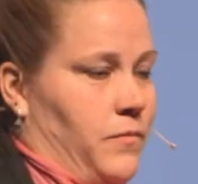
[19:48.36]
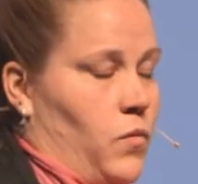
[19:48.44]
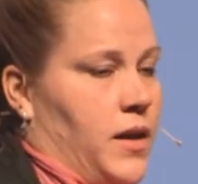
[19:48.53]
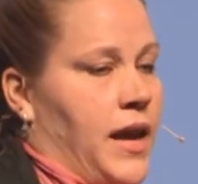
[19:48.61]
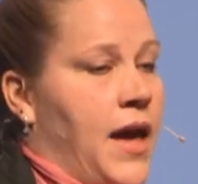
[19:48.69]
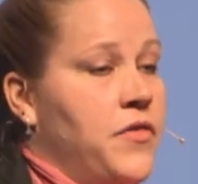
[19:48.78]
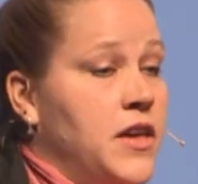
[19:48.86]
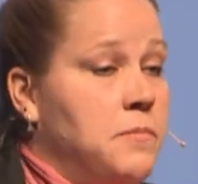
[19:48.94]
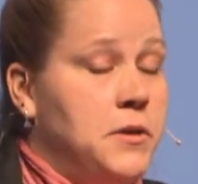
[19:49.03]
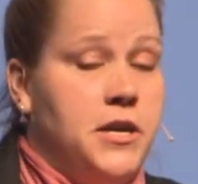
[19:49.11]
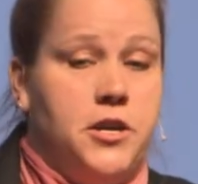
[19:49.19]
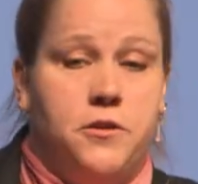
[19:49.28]
Can they be
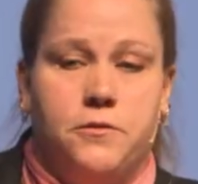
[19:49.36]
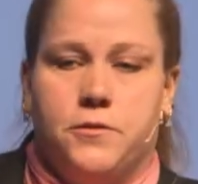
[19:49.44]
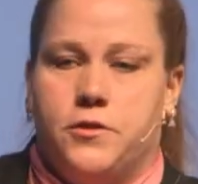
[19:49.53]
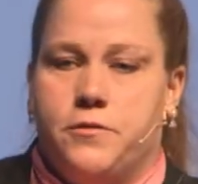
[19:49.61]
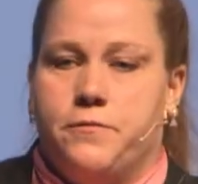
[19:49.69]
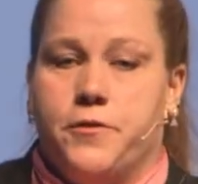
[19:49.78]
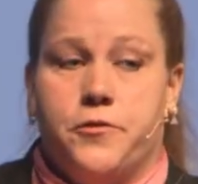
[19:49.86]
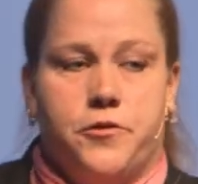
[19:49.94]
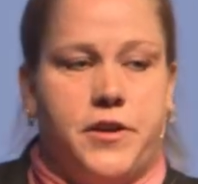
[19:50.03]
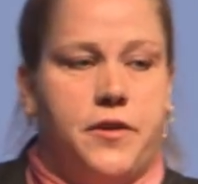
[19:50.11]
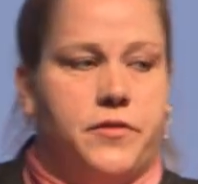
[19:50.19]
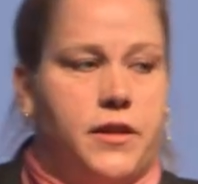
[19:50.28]
used further
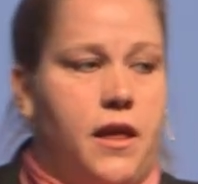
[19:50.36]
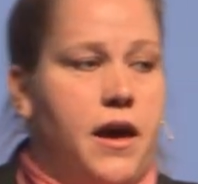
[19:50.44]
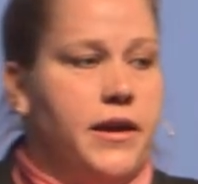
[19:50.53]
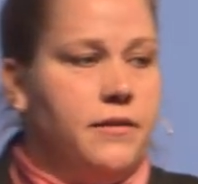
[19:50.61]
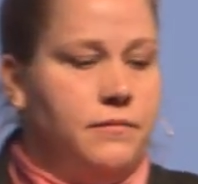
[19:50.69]
down the line?